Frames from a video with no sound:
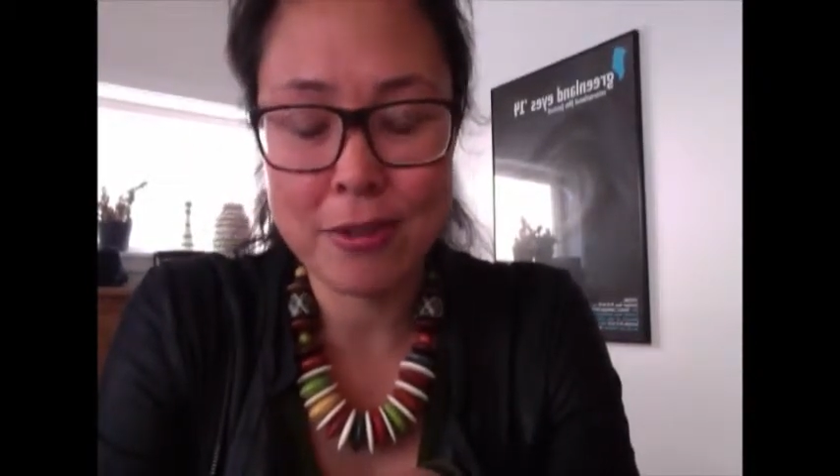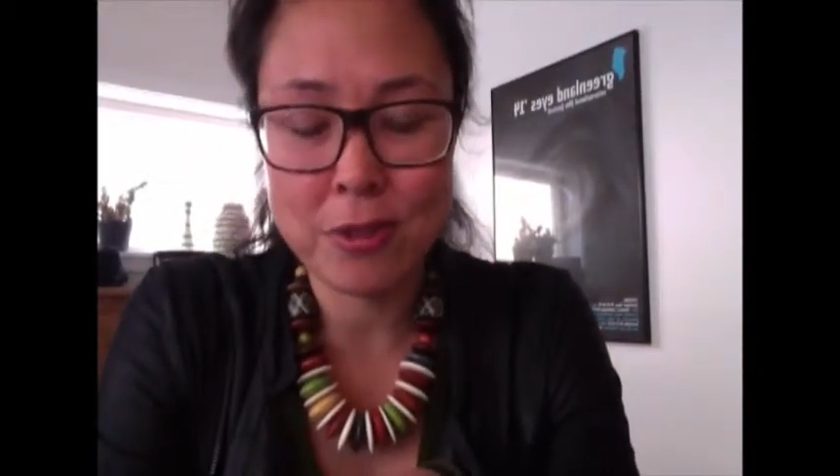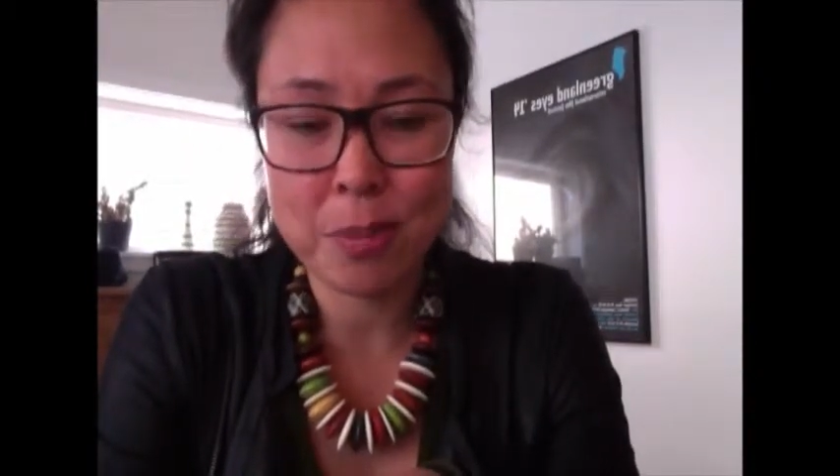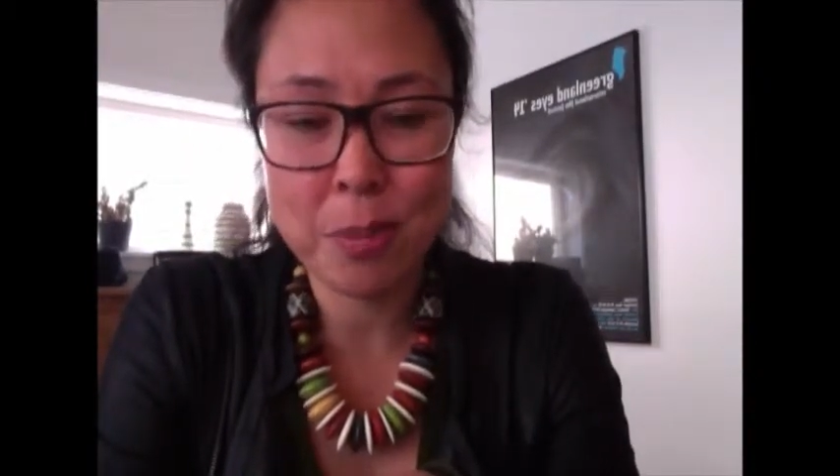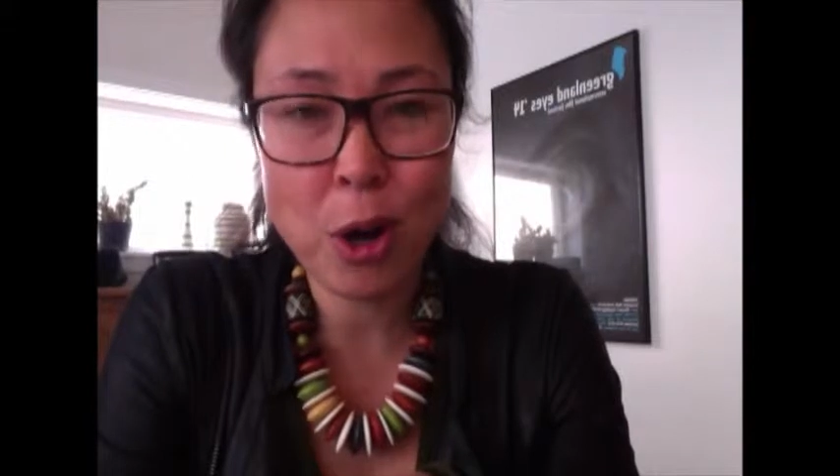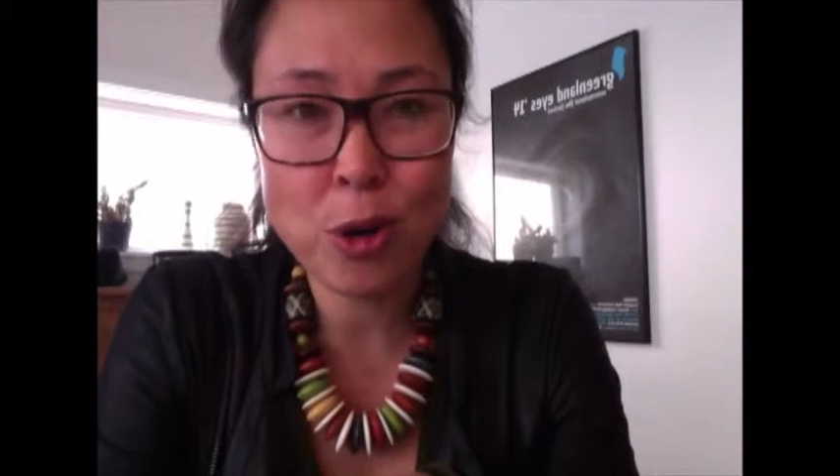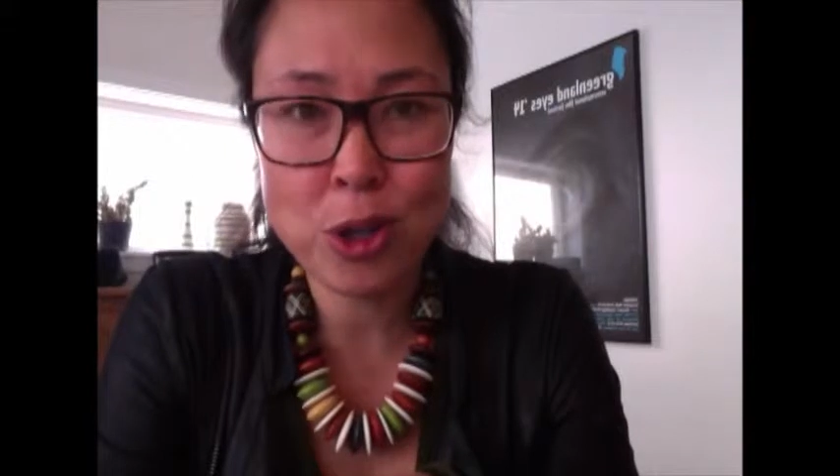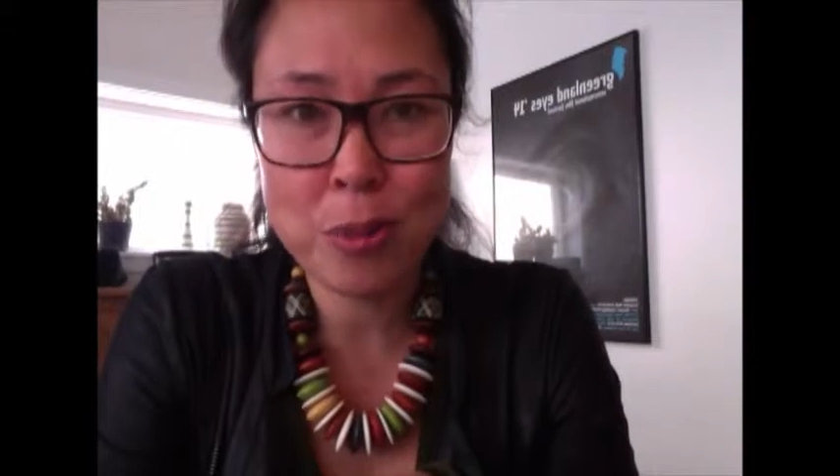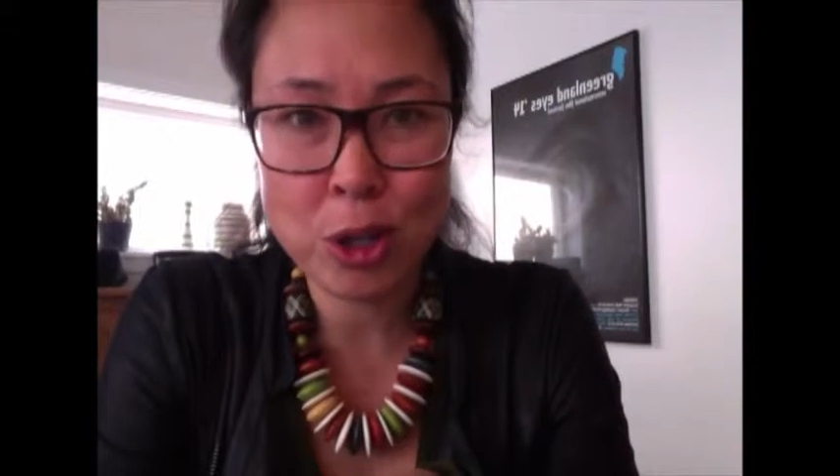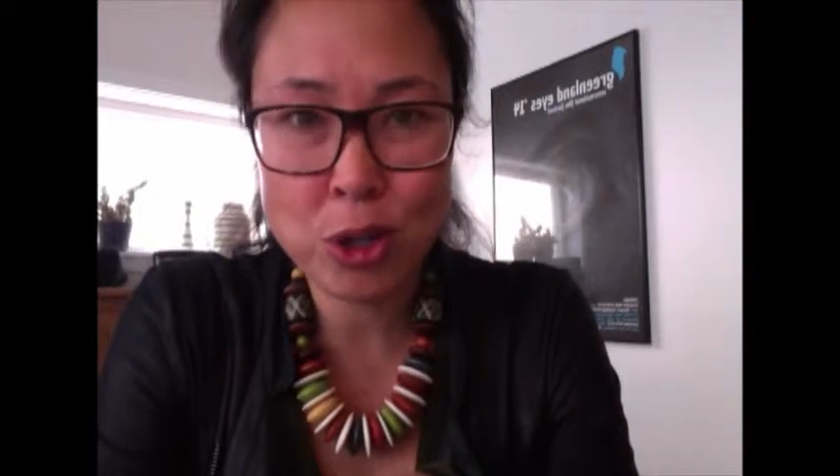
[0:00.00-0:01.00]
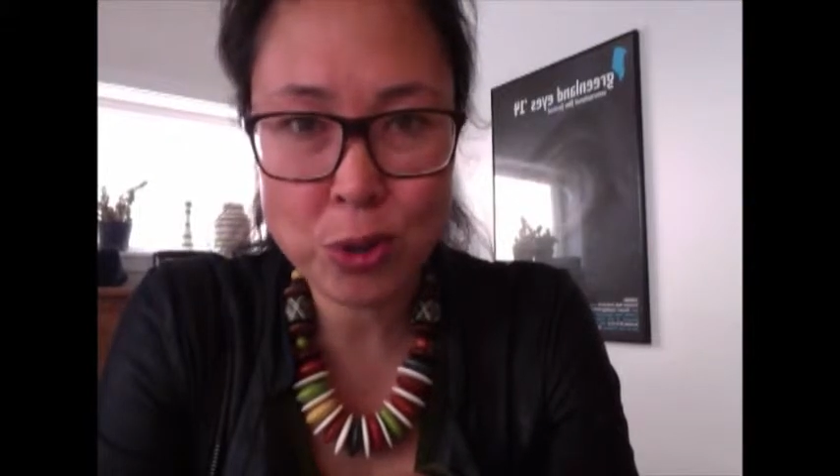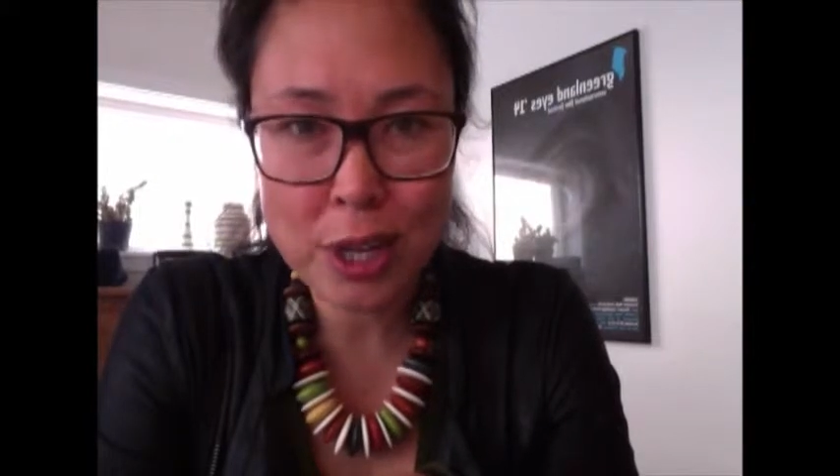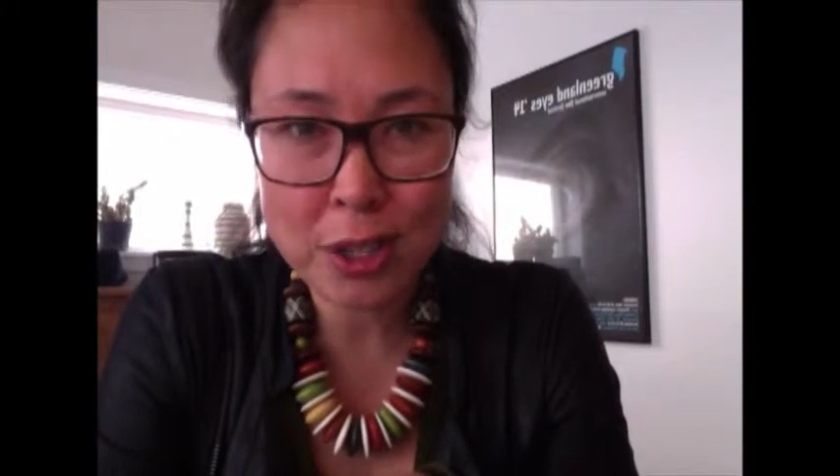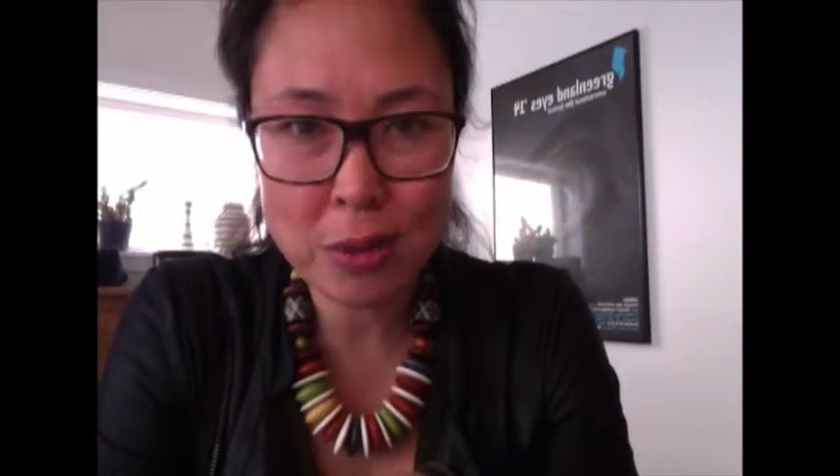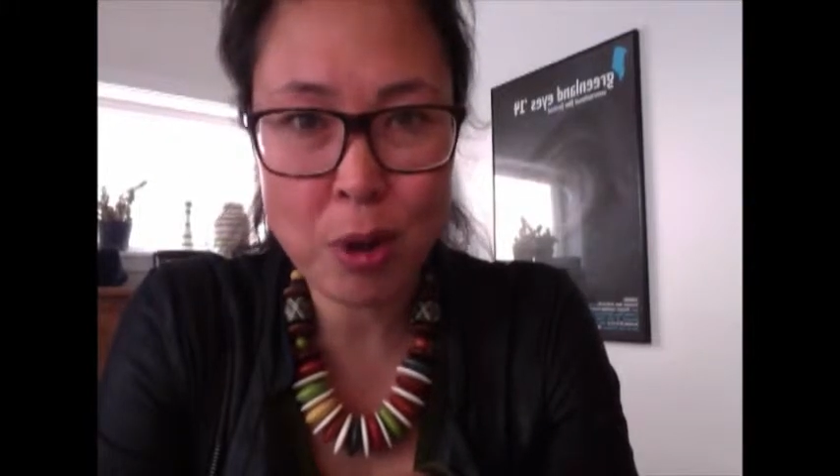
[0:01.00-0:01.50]
symposium, a
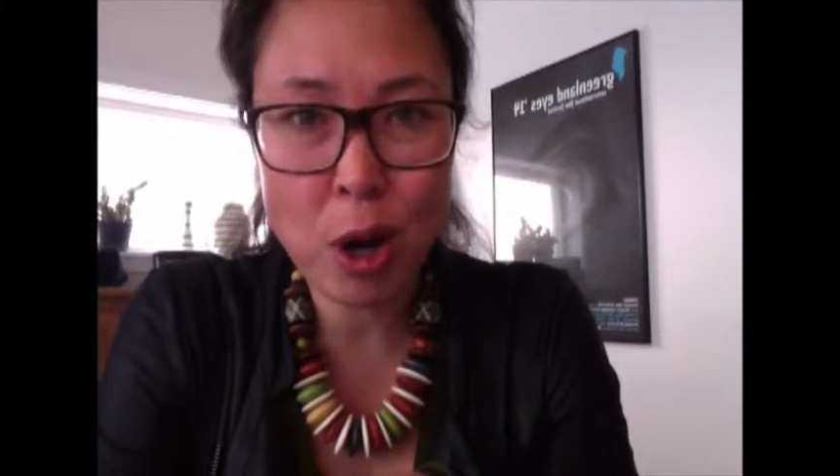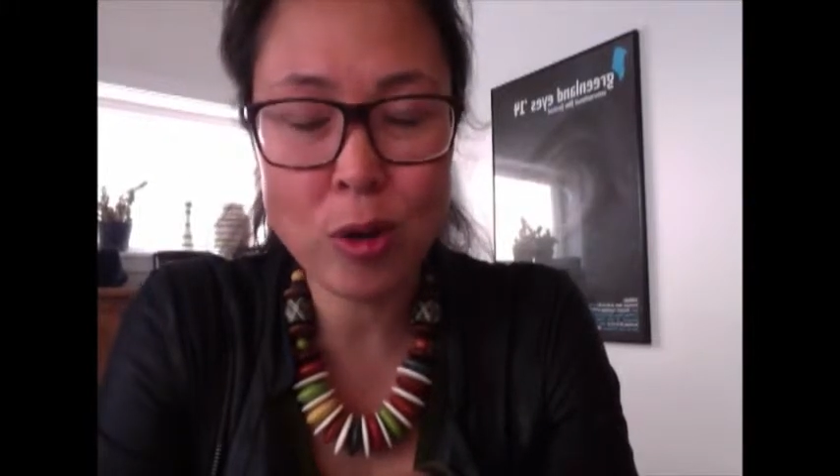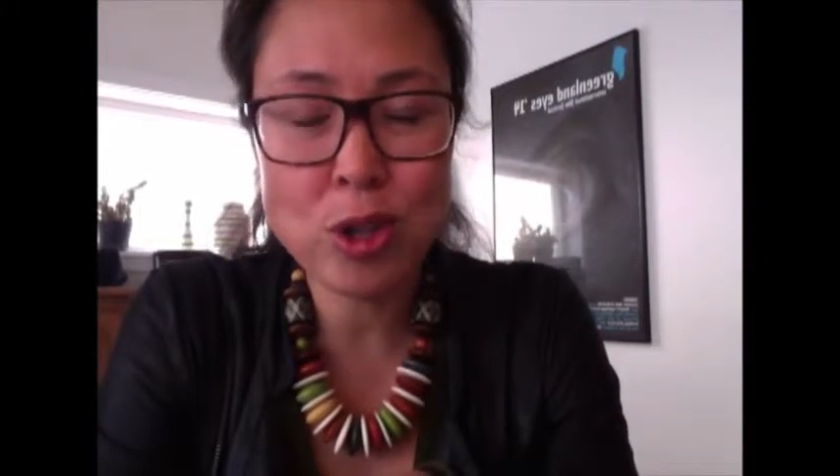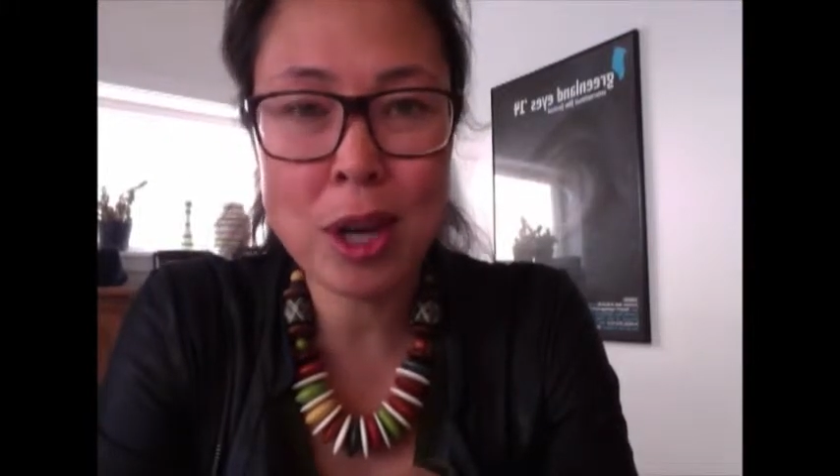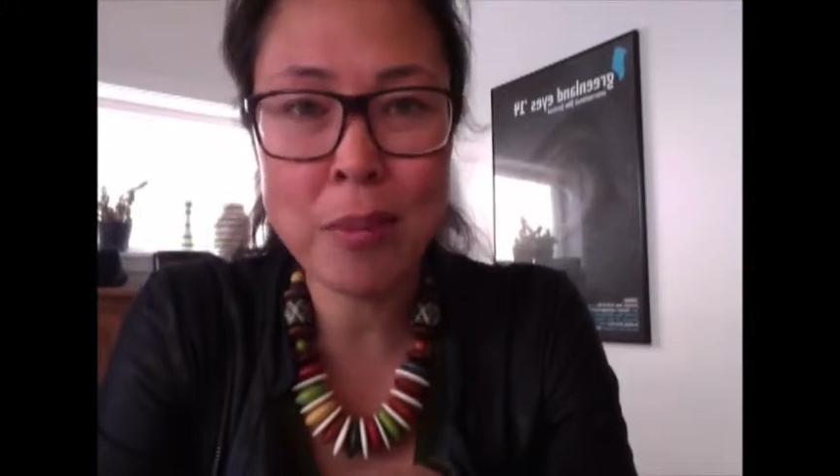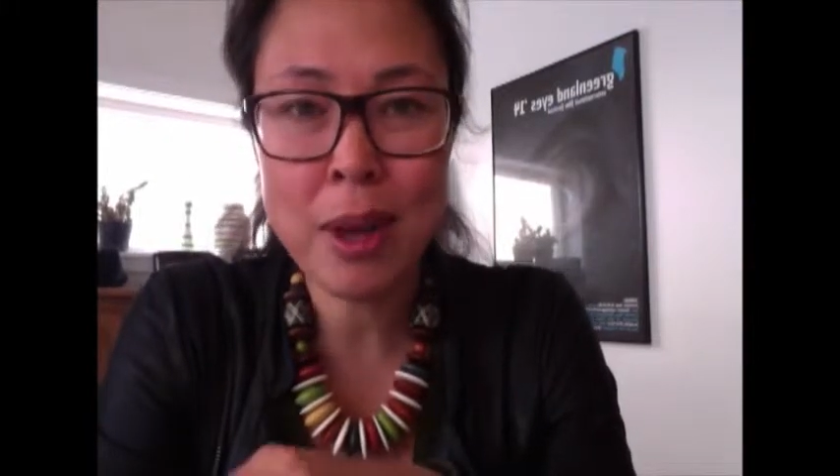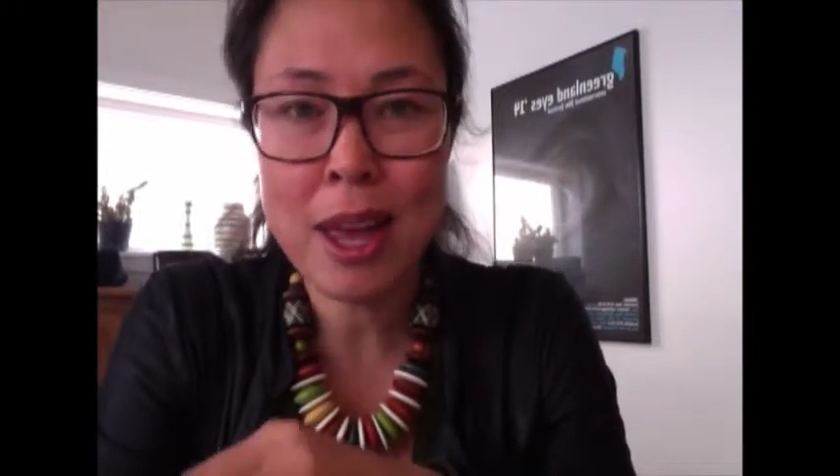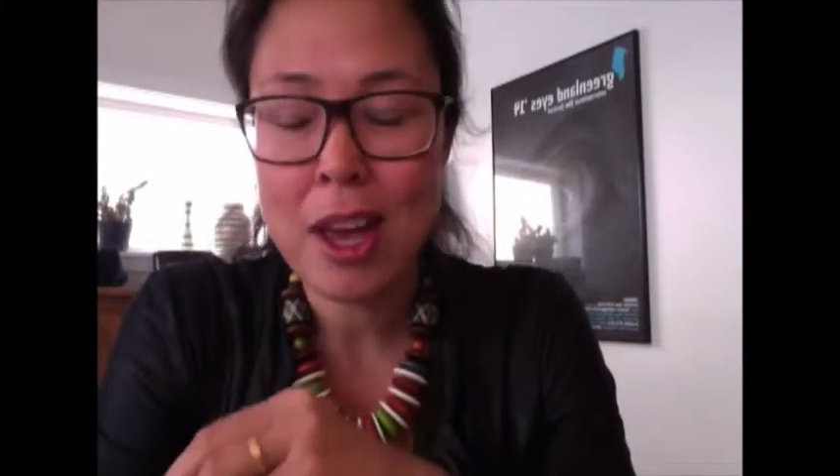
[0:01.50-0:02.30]
two-day symposium.